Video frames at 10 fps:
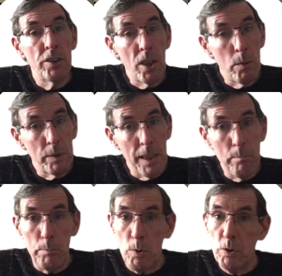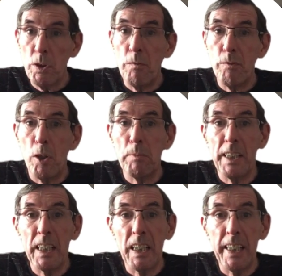Top 10 books from
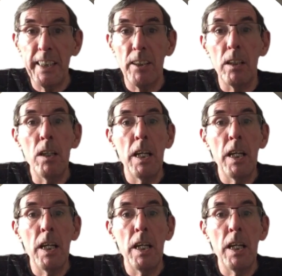Elinor